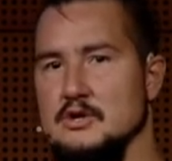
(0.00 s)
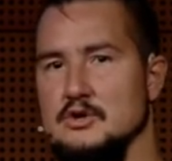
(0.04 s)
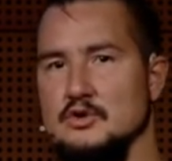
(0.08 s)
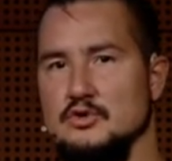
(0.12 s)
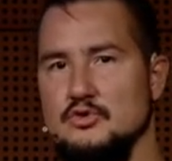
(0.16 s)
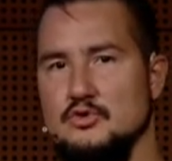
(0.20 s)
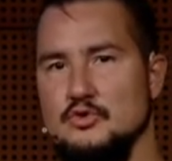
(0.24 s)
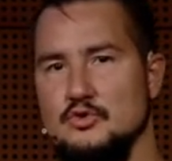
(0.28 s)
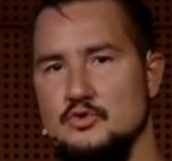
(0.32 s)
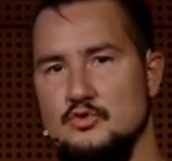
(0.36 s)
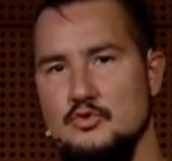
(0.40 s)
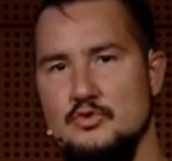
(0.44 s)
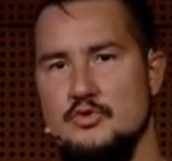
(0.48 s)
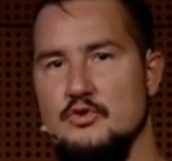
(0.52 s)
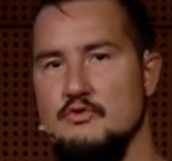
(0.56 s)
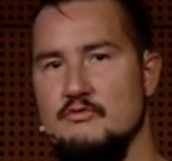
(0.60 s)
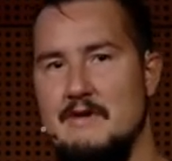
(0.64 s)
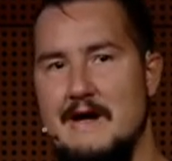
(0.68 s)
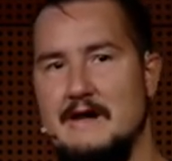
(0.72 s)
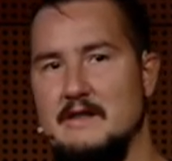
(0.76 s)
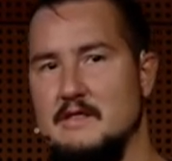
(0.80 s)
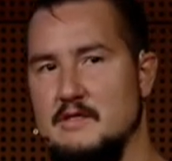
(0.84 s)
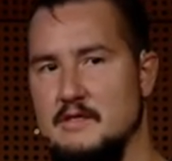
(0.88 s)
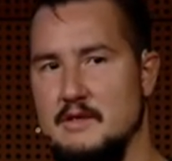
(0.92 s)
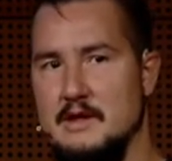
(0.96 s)
to do the
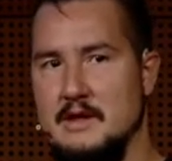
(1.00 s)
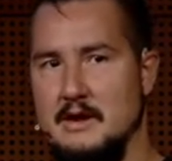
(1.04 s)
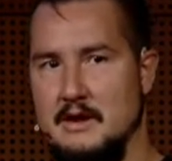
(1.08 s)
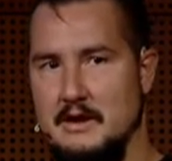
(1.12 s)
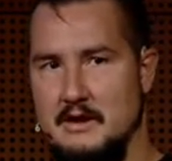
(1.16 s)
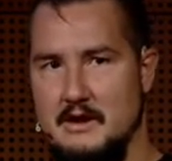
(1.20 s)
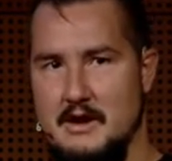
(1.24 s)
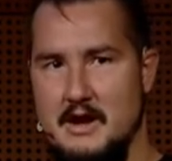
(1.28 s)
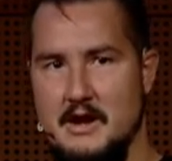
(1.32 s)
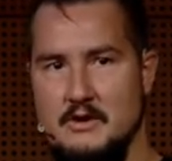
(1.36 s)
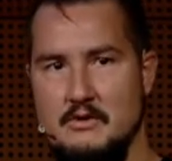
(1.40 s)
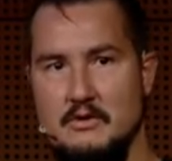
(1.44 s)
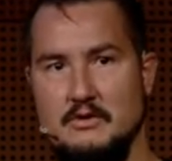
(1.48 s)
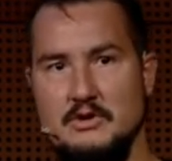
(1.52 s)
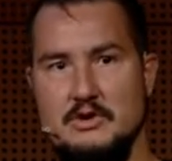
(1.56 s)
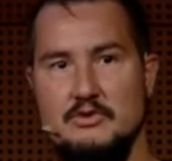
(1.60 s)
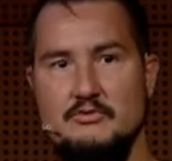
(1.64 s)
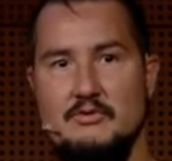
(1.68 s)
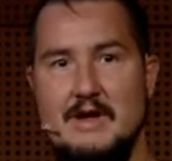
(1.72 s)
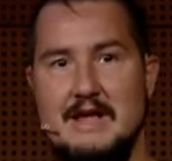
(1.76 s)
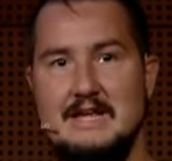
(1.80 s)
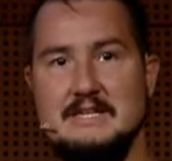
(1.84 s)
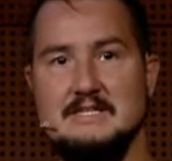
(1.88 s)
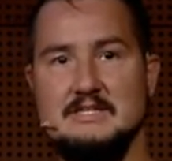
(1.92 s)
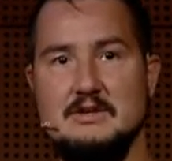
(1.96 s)
right thing and not
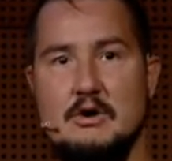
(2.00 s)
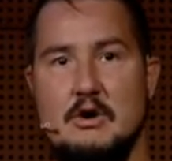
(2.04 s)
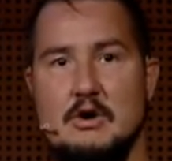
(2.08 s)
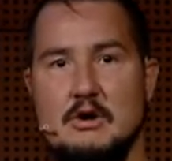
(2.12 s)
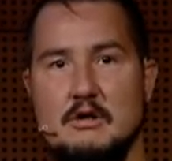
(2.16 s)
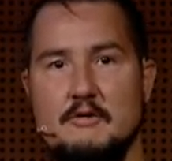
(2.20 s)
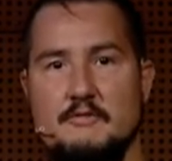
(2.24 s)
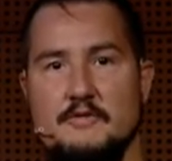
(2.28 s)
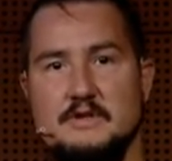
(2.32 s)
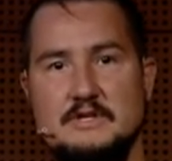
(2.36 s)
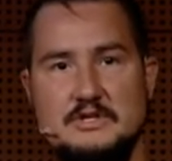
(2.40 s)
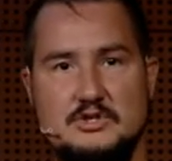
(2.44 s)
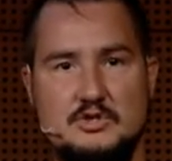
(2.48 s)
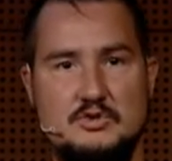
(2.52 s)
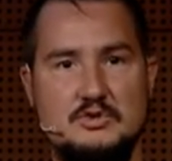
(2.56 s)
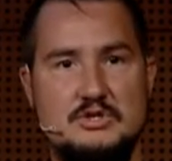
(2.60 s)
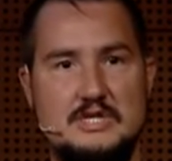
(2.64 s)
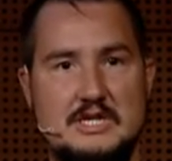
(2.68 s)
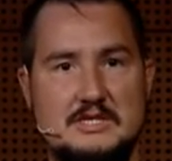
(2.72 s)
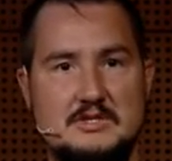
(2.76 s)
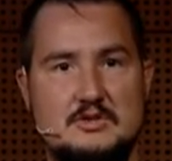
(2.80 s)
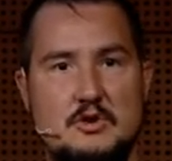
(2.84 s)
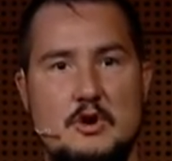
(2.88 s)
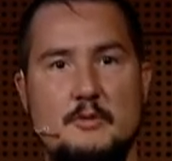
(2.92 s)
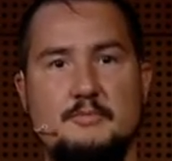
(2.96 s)
erase all of this to
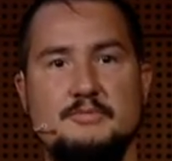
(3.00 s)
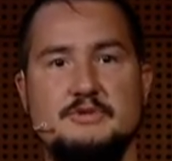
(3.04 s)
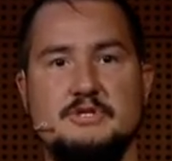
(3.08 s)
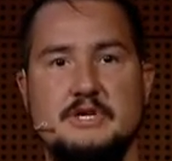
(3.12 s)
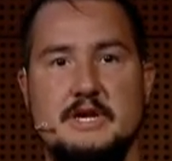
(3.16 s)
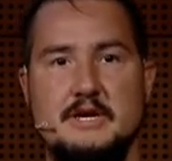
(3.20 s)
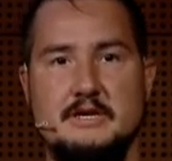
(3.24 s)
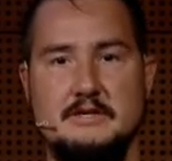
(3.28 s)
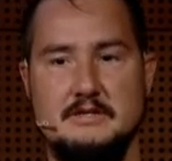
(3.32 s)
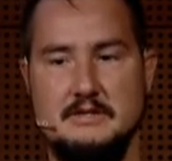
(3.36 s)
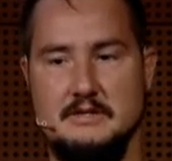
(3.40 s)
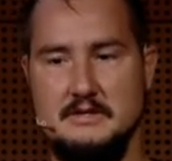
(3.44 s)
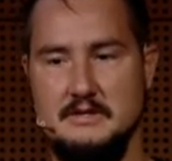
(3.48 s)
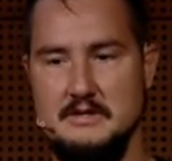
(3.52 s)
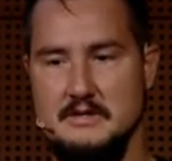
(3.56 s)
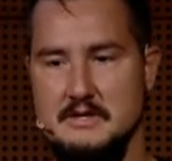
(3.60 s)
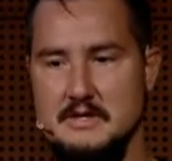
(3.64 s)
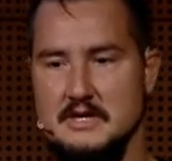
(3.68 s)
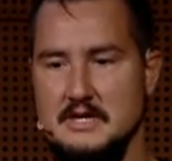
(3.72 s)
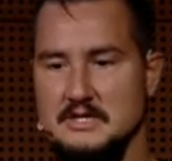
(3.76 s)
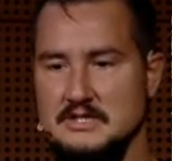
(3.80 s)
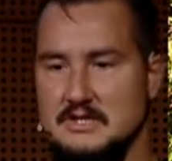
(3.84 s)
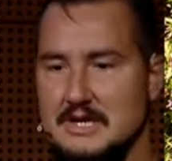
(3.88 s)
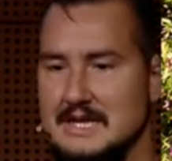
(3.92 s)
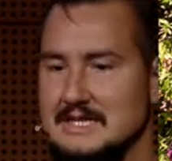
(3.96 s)
just object.
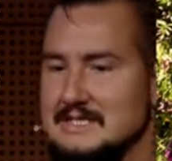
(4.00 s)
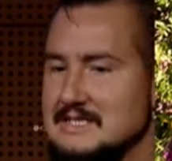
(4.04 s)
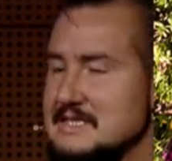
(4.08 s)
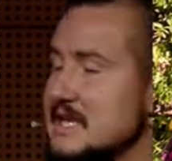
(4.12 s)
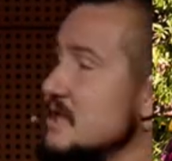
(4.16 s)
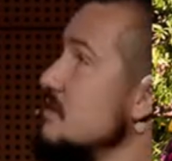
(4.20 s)
So let's say